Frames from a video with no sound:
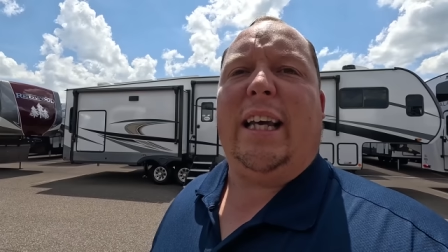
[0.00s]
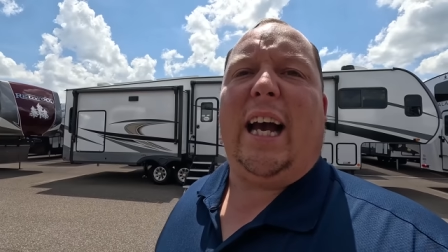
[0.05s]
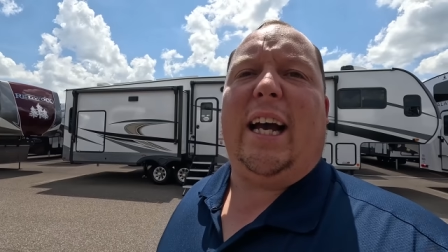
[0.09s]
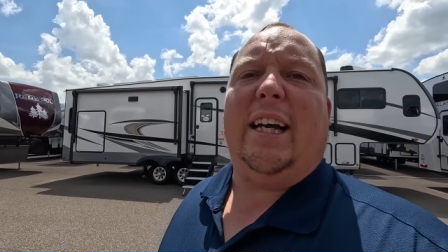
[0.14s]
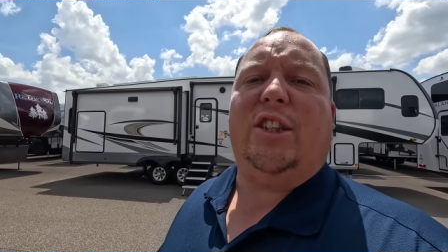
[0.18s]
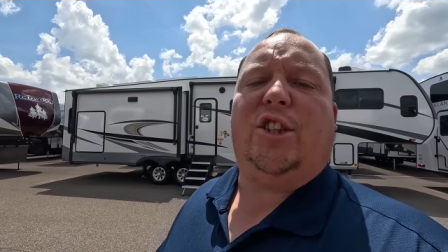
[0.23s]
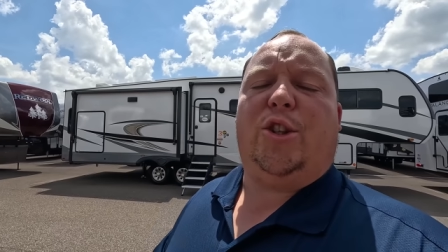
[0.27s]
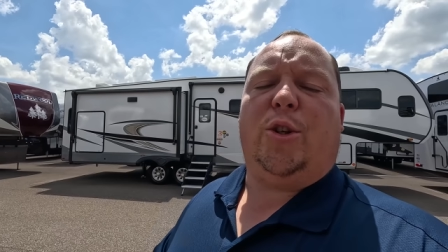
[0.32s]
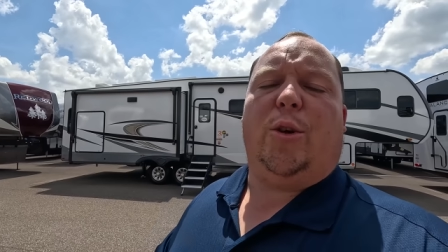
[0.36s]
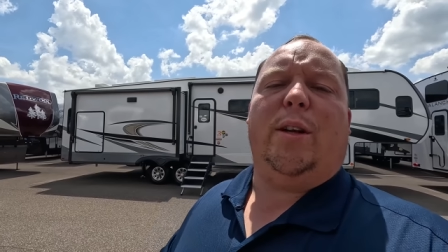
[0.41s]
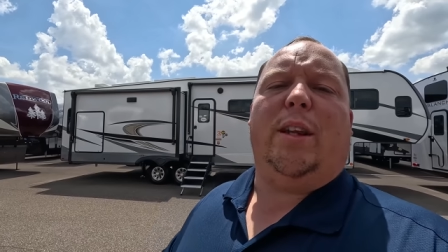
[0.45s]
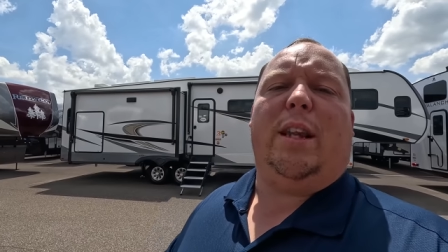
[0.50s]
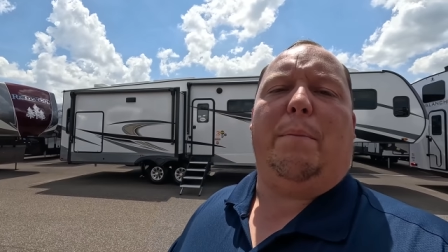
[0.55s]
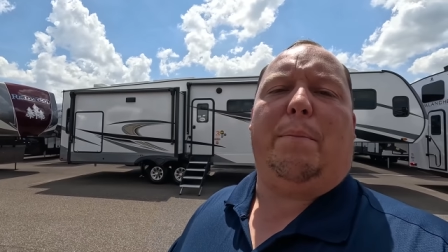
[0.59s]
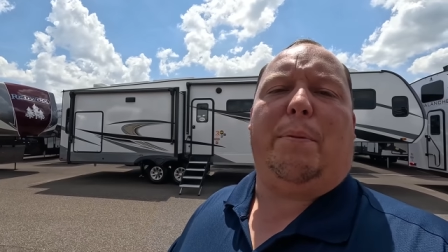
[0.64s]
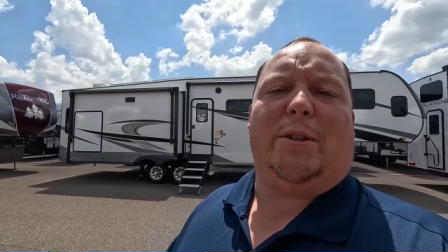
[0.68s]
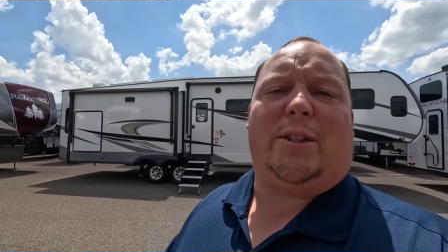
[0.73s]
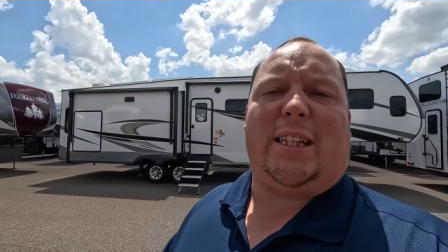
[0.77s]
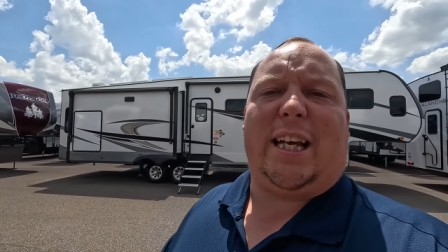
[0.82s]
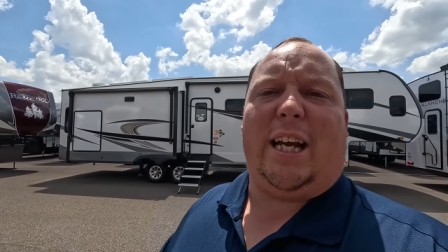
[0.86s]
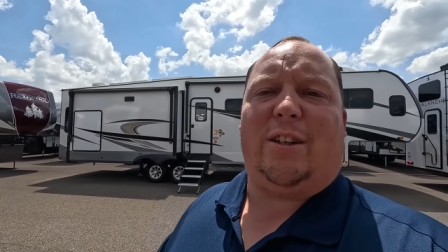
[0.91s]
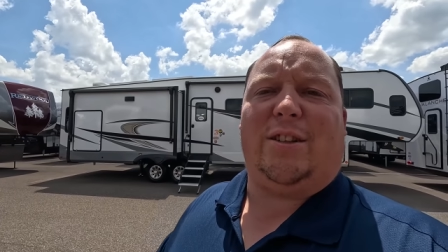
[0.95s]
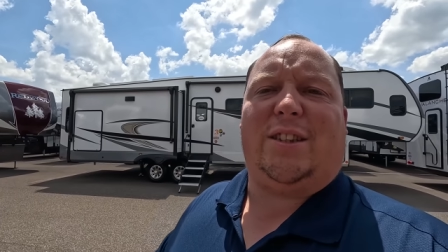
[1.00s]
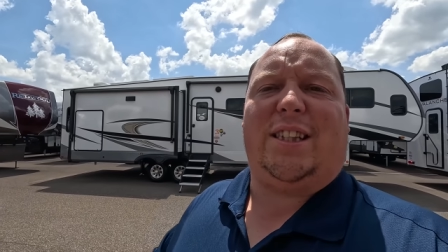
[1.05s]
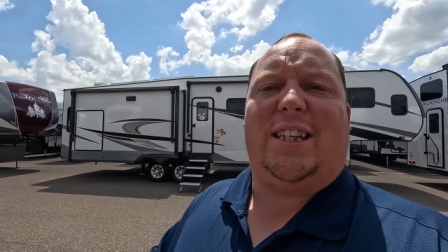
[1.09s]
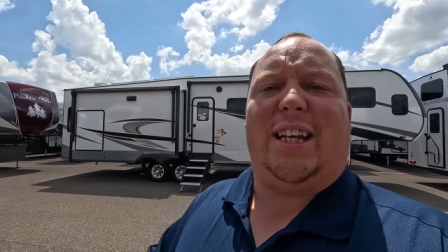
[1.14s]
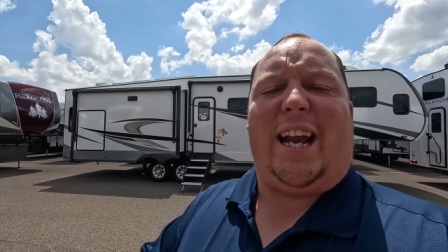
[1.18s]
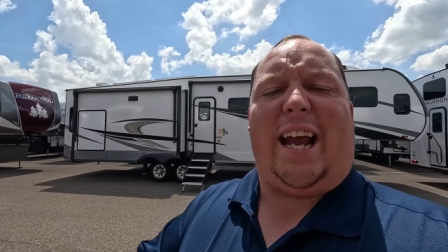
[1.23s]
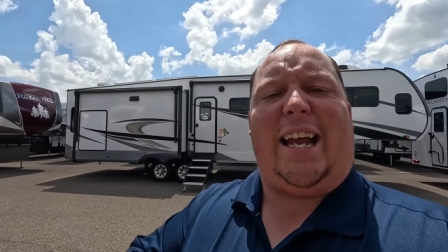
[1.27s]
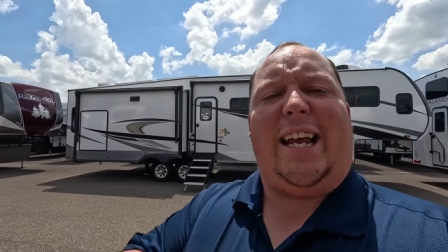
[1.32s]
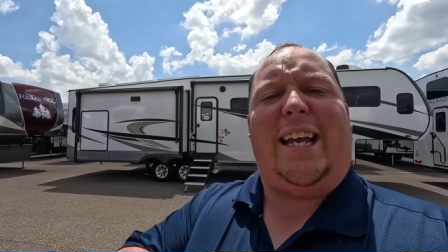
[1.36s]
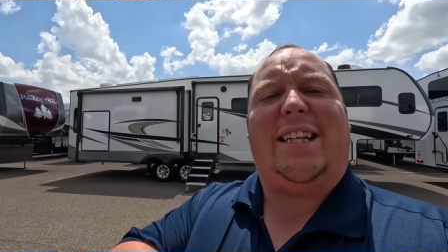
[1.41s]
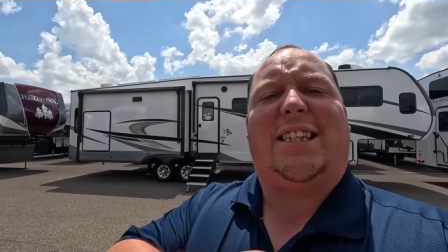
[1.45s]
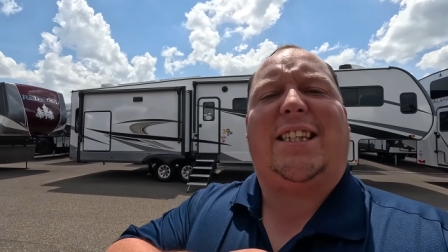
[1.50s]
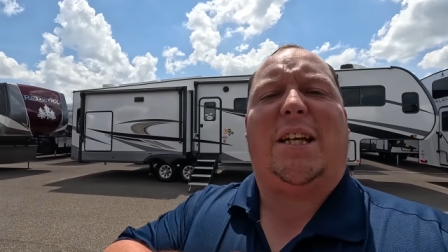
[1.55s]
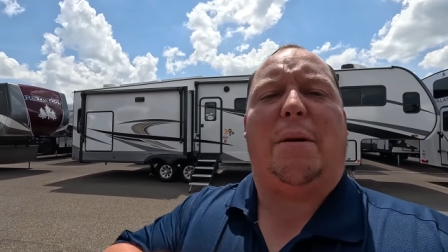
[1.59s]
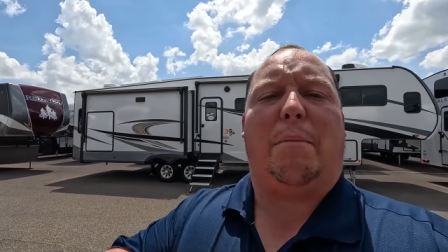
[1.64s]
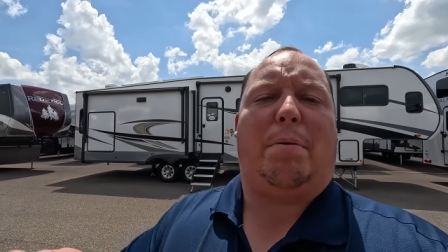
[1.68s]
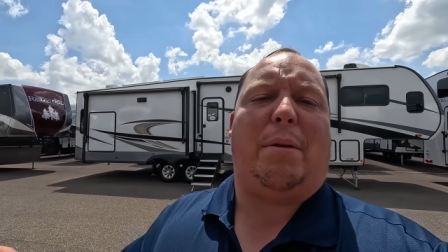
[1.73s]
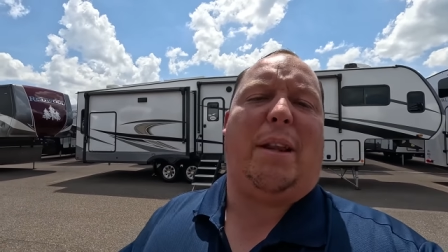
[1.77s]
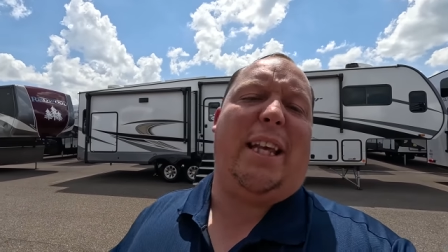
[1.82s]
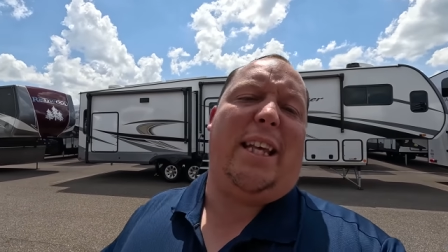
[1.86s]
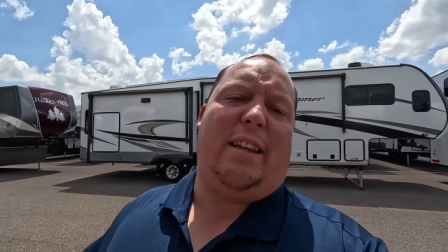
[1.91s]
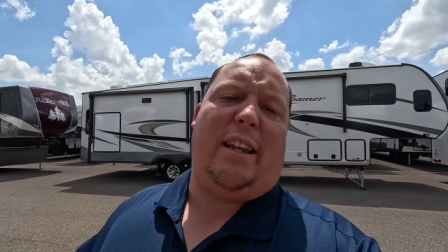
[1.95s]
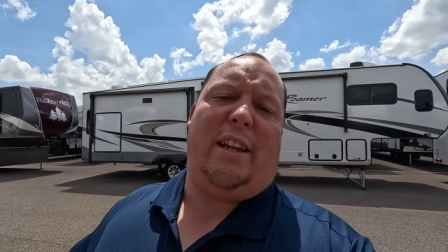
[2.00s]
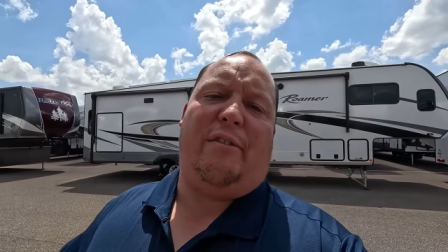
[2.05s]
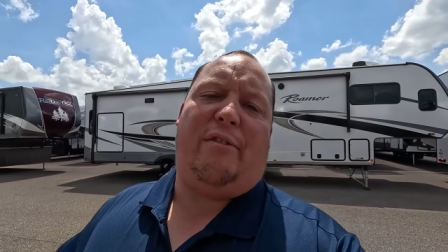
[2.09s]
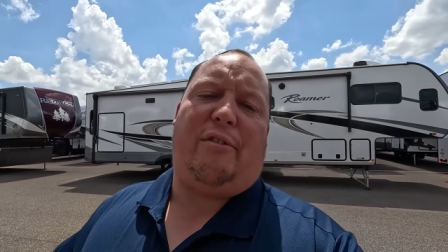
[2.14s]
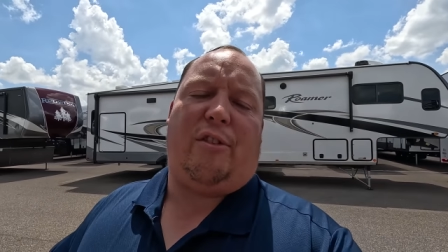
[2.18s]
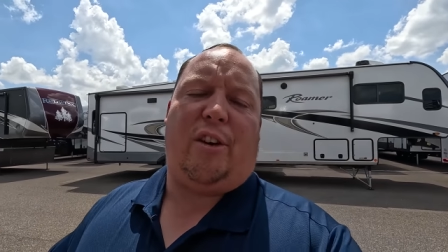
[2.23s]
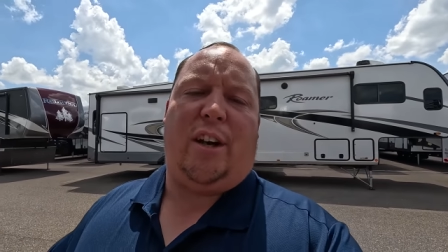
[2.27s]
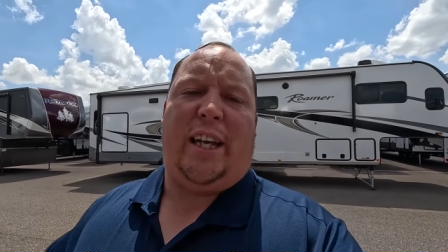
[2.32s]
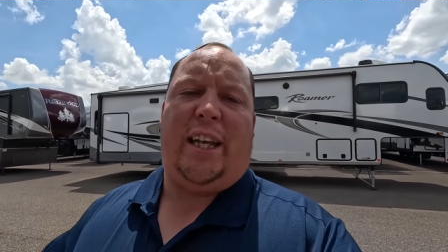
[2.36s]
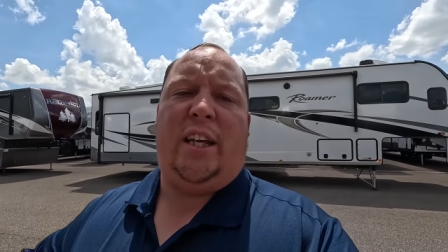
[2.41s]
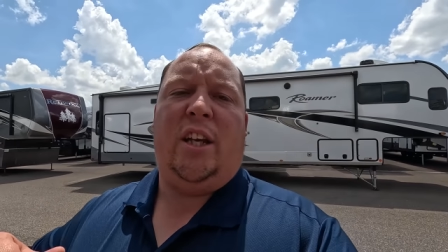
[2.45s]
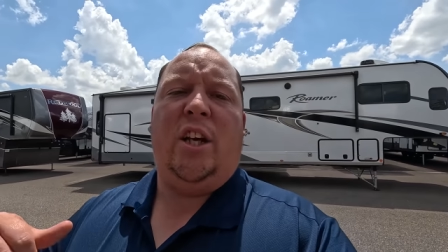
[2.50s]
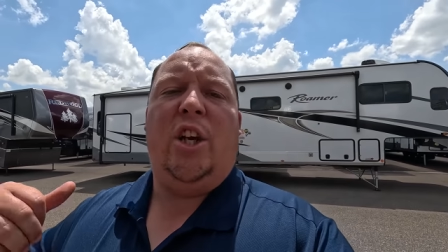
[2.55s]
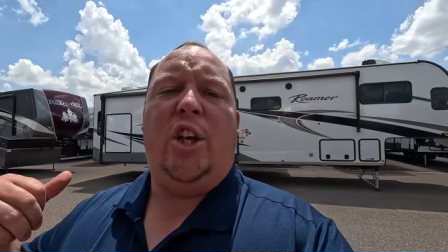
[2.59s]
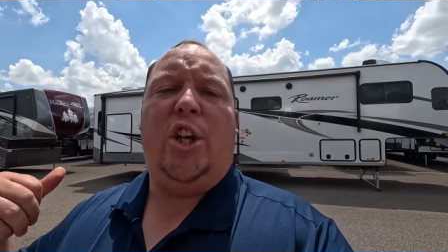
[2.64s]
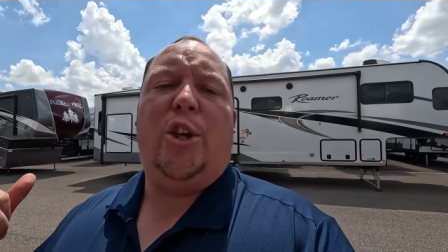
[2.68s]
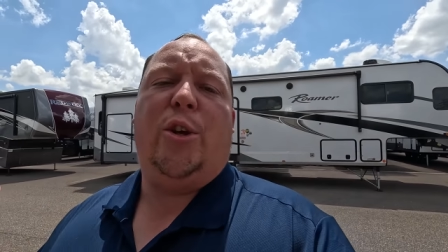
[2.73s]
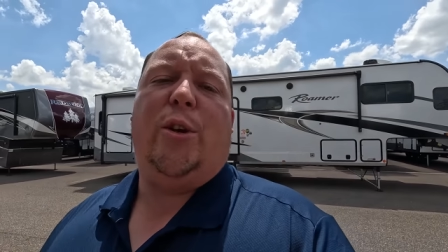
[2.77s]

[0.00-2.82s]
Guys, join Lippert Scouts today. It's completely free.